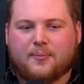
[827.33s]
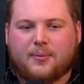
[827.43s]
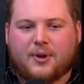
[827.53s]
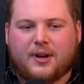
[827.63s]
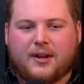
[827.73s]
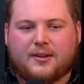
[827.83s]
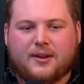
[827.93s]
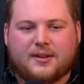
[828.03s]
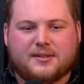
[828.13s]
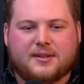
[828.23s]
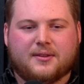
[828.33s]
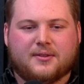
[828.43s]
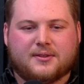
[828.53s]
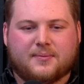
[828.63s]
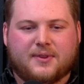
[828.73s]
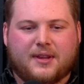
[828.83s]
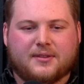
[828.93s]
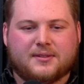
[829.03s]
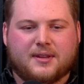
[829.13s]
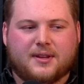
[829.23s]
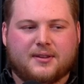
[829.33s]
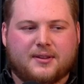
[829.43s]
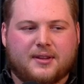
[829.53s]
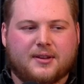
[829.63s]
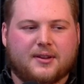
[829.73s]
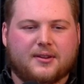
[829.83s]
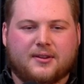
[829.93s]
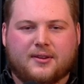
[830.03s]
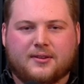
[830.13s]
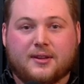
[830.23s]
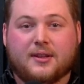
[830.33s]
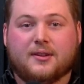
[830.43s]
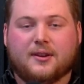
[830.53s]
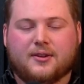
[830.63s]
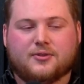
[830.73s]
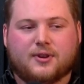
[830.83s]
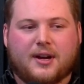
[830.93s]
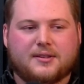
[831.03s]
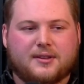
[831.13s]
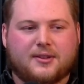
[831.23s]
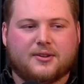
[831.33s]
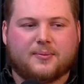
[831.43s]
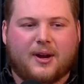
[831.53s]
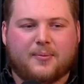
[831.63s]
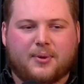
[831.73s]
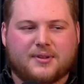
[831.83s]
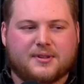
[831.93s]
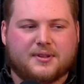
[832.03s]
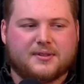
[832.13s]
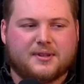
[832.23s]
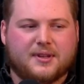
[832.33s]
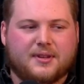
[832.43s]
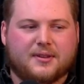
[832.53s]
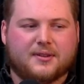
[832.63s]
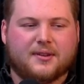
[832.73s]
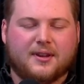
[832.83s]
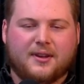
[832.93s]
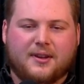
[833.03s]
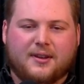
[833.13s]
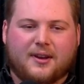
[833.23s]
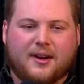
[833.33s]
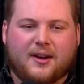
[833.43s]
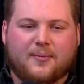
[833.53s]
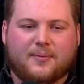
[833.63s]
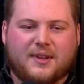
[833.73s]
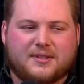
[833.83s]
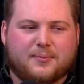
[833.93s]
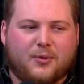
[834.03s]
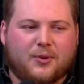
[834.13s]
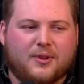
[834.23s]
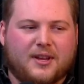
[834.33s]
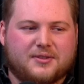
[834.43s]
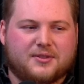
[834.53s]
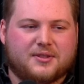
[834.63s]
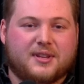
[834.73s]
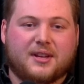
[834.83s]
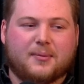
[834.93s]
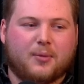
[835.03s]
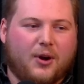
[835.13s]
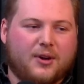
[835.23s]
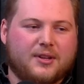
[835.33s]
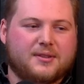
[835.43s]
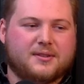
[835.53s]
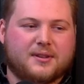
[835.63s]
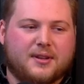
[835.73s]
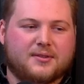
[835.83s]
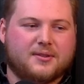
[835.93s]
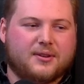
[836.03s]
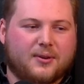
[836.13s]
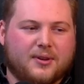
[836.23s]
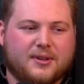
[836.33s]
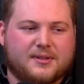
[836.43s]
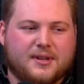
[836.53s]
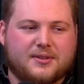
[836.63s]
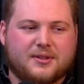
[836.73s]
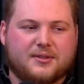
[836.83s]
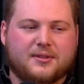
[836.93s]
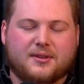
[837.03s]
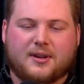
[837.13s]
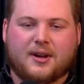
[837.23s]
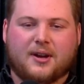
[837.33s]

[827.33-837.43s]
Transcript: But I see there's some things that need addressed under my presidency, and that's more or less just getting bodies into the organization.